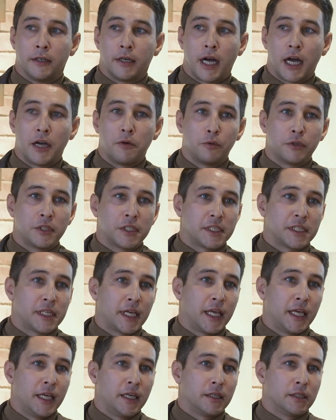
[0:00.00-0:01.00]
I would
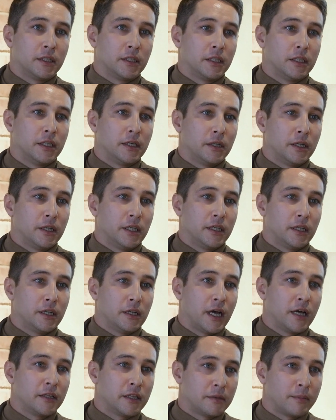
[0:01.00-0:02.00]
say
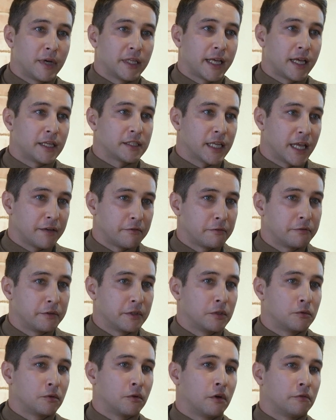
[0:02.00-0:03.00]
Andermatt has
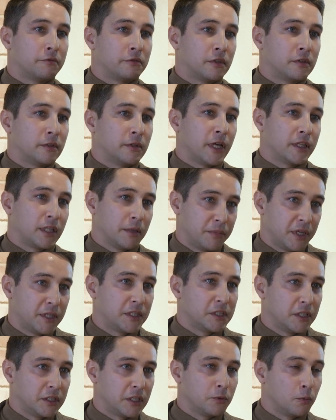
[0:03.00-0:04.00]
everything to offer that a
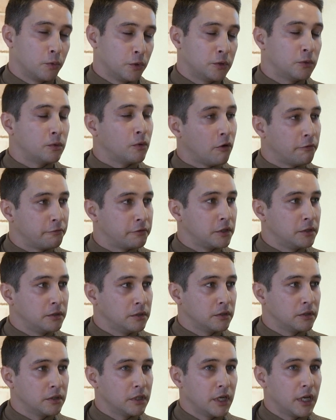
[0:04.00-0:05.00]
big city would offer,
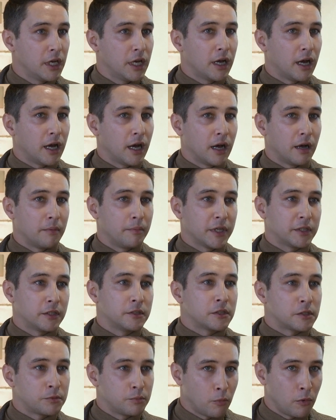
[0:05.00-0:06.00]
but
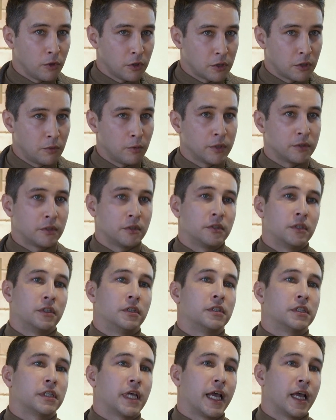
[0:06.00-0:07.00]
in smaller
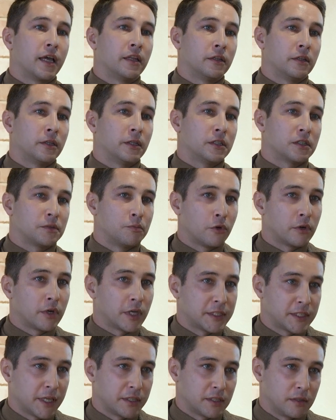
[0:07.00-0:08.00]
quantities, and it's more
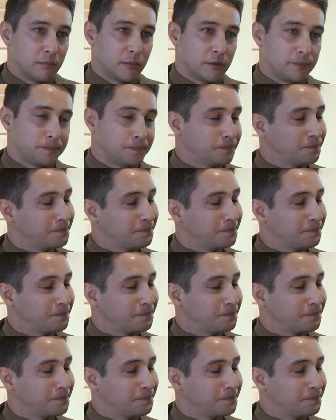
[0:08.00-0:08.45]
accessible.